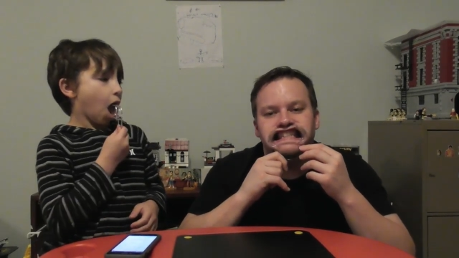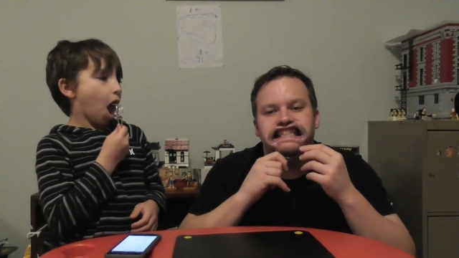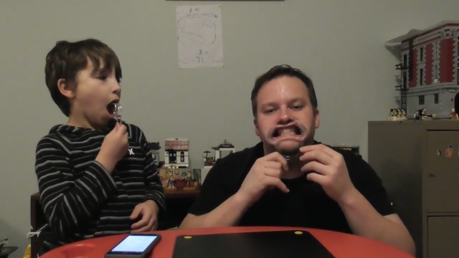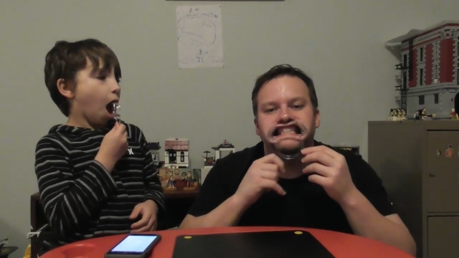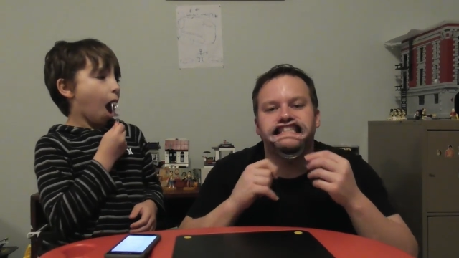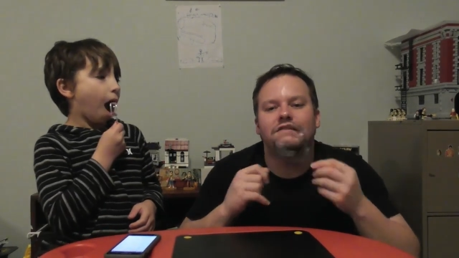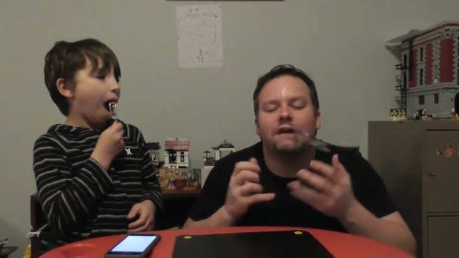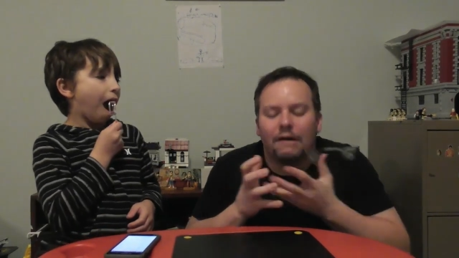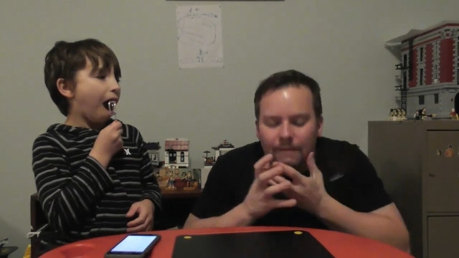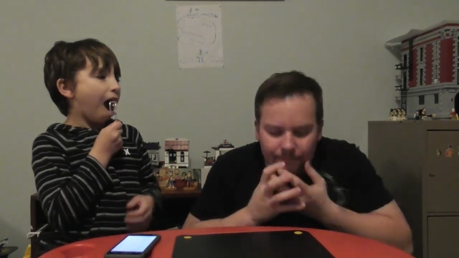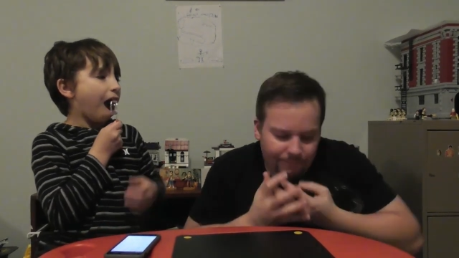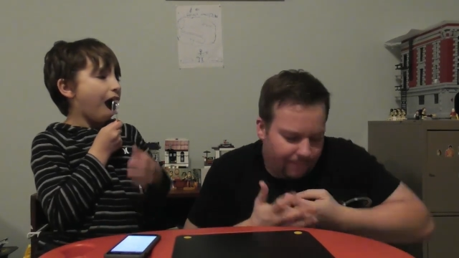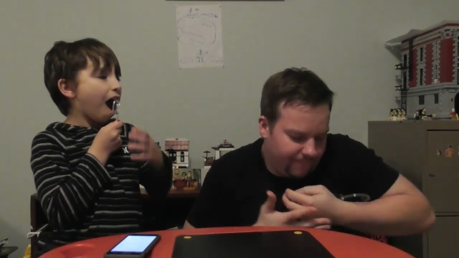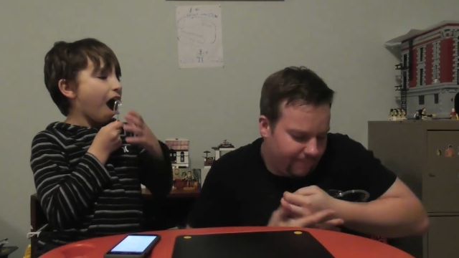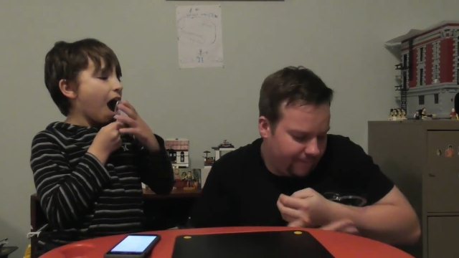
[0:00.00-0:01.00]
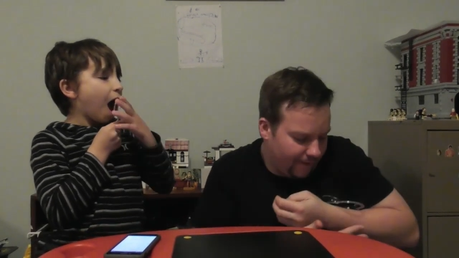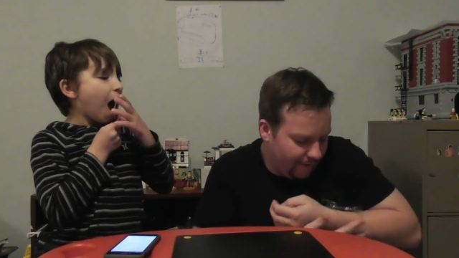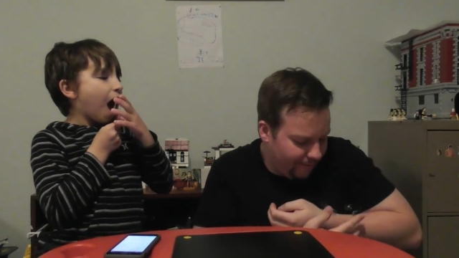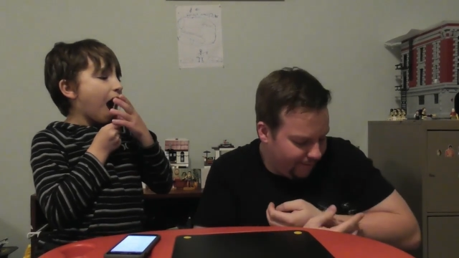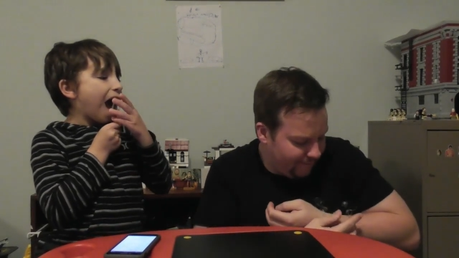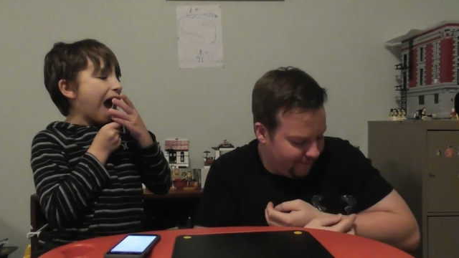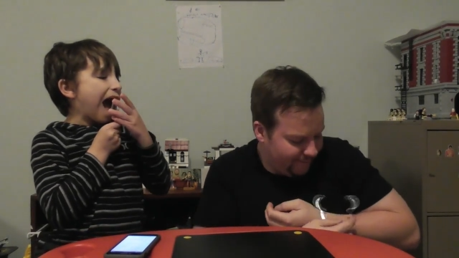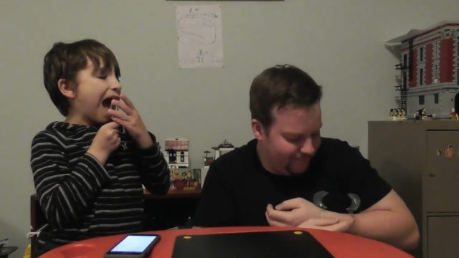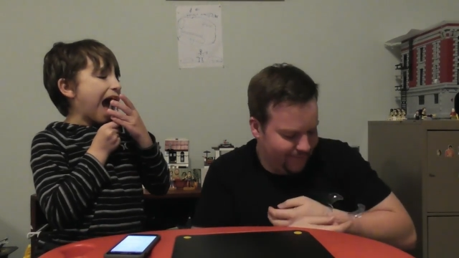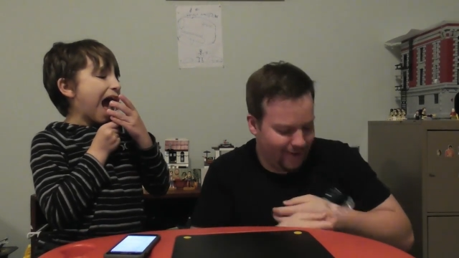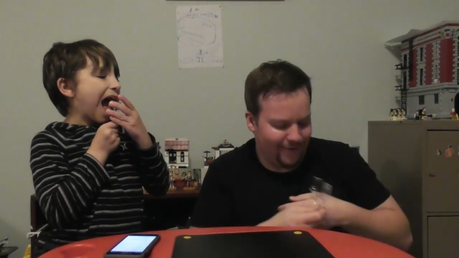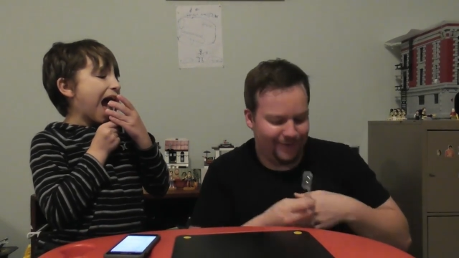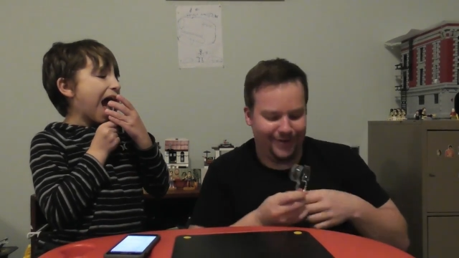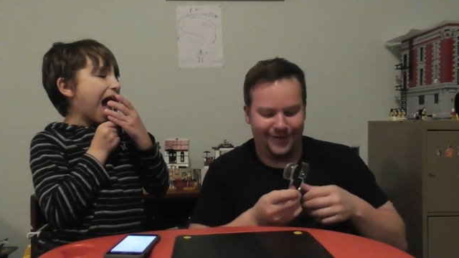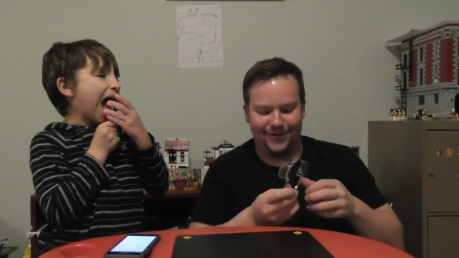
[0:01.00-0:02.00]
Speaker 1: It's no,
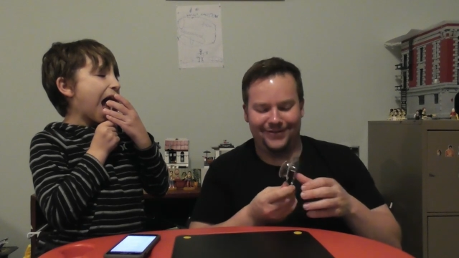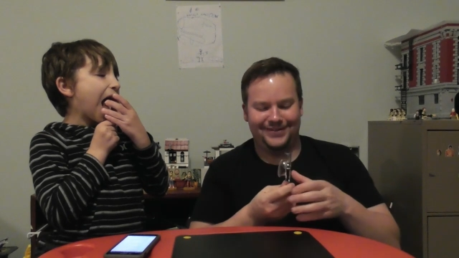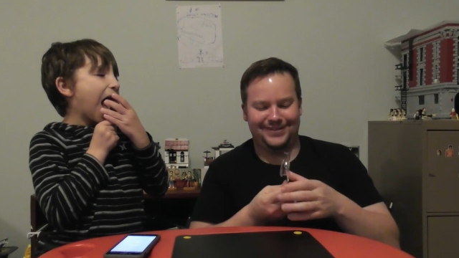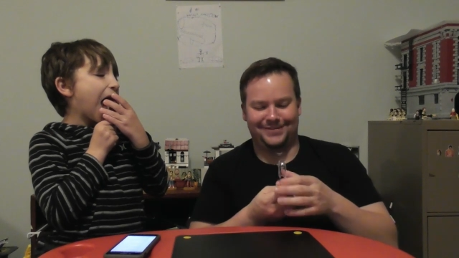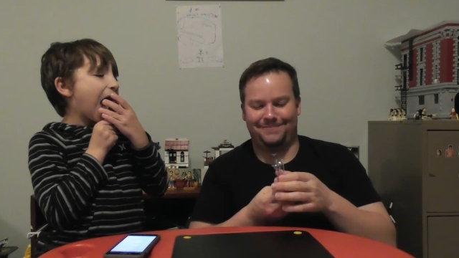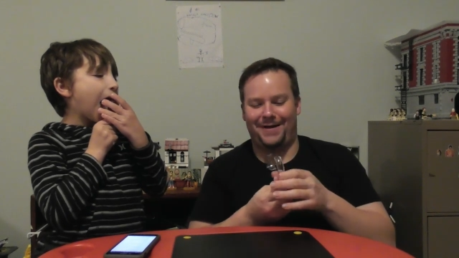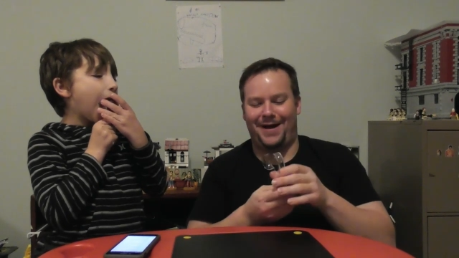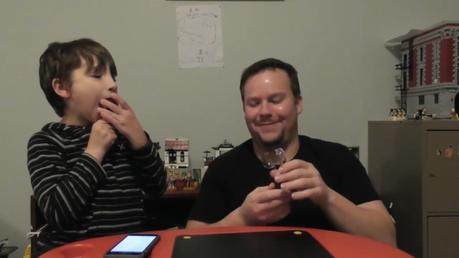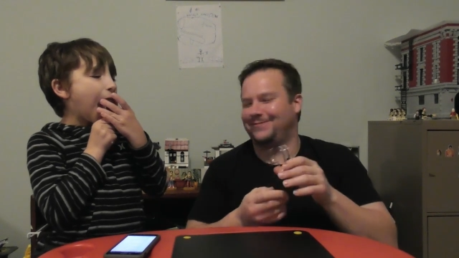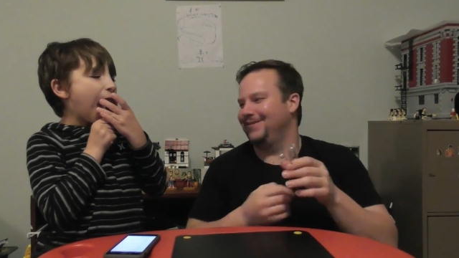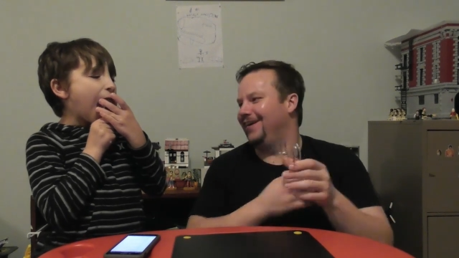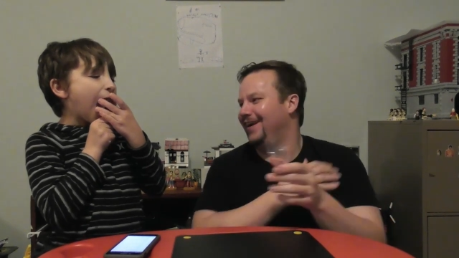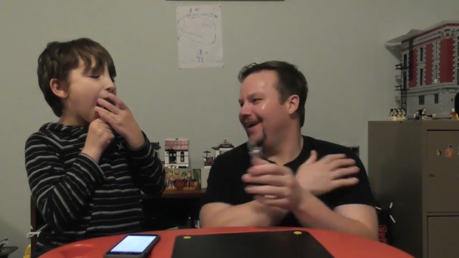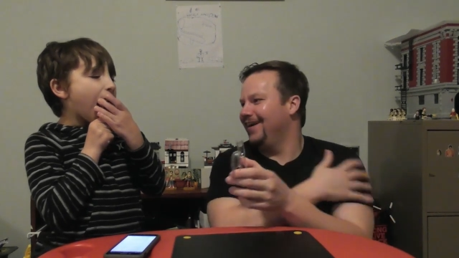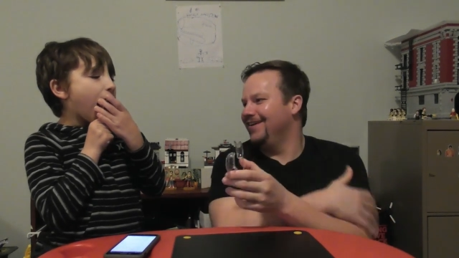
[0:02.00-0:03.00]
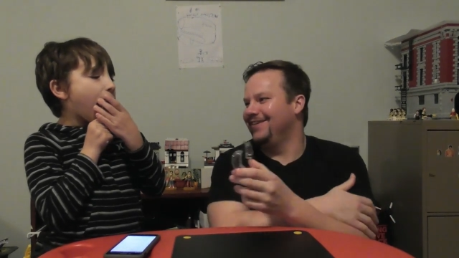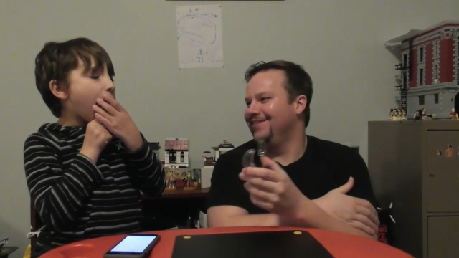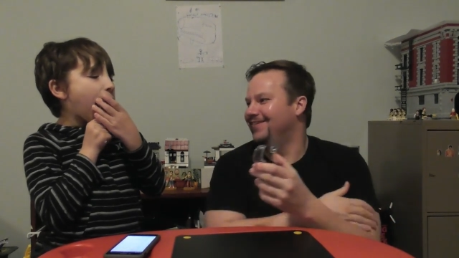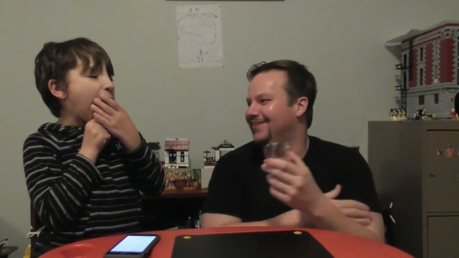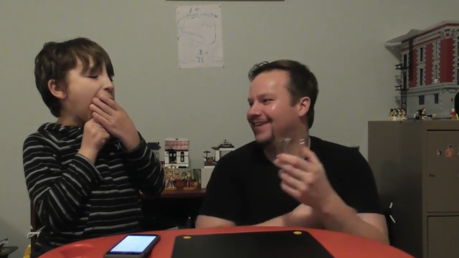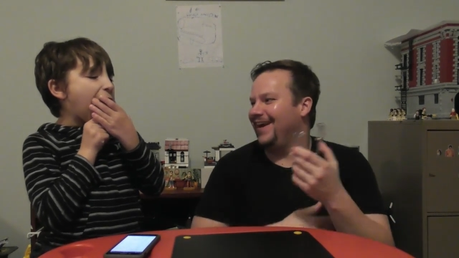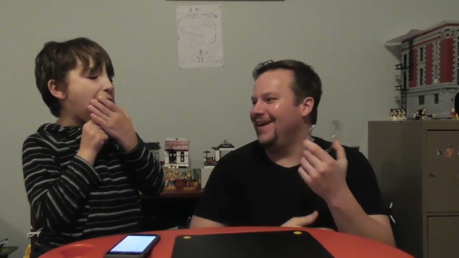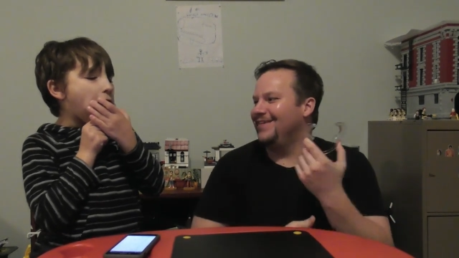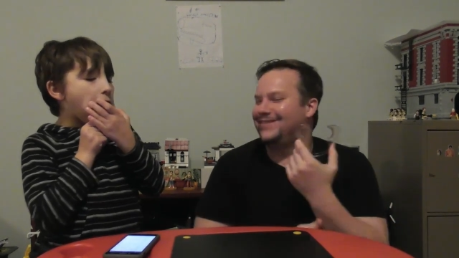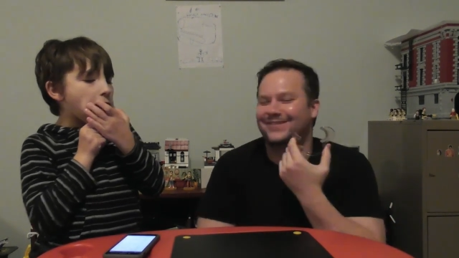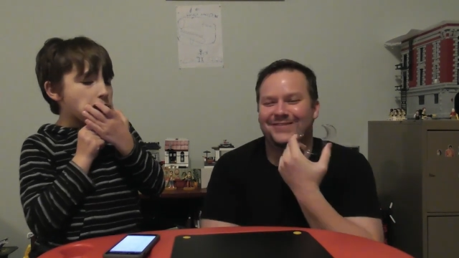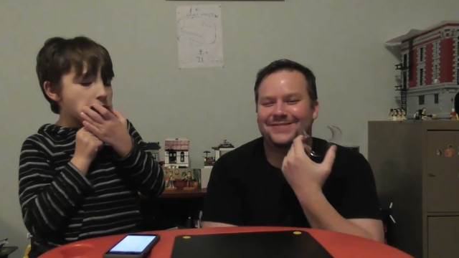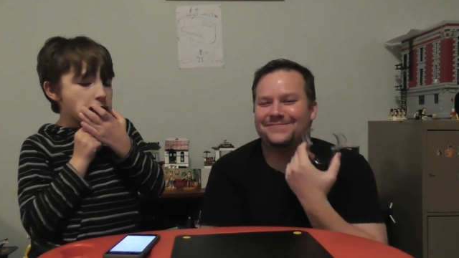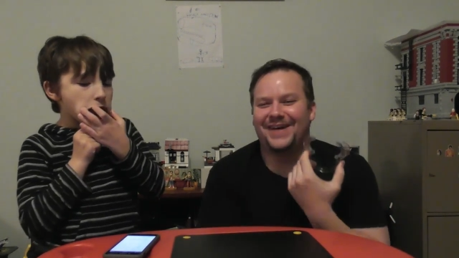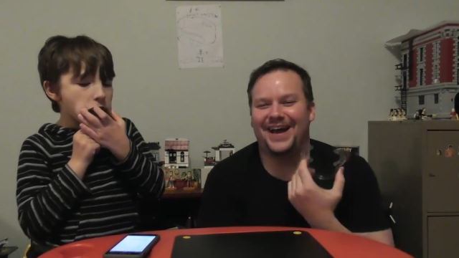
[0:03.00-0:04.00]
no, no. It just pops right out. You, you oh, can't
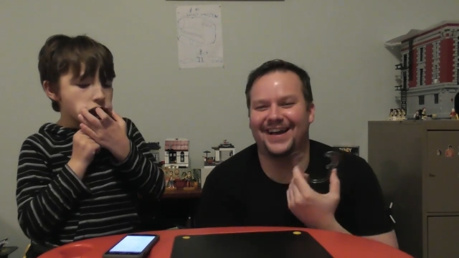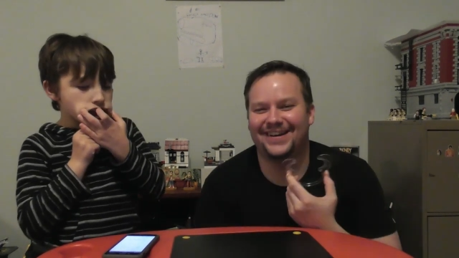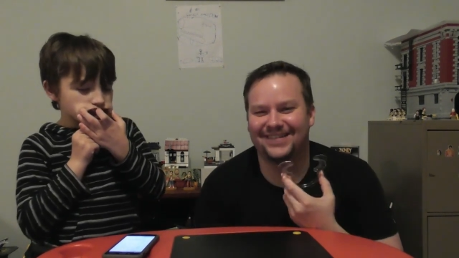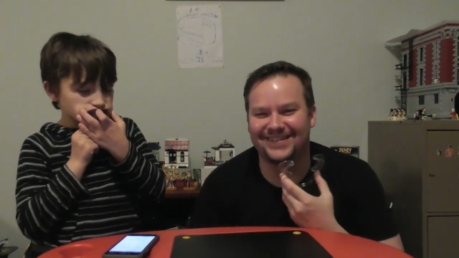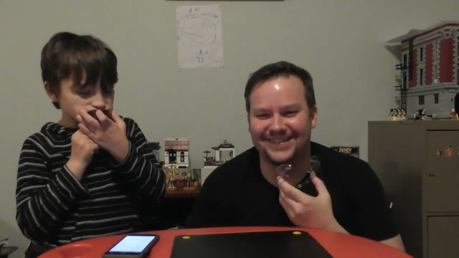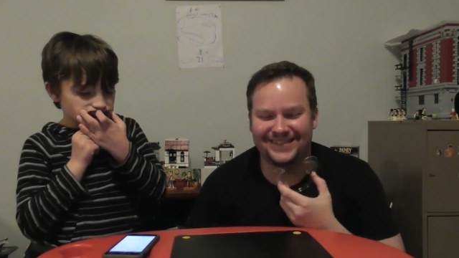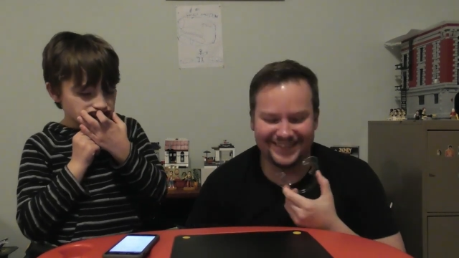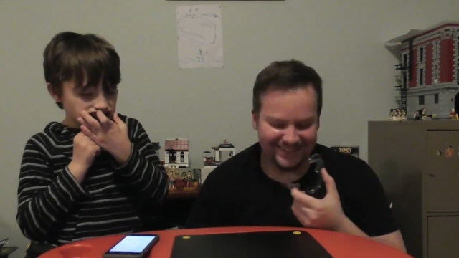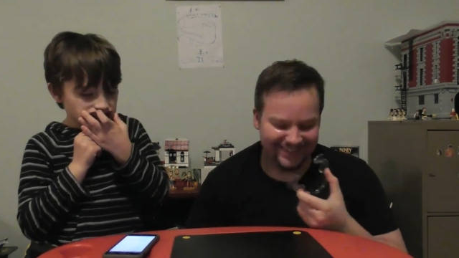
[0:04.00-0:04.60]
do it backwards.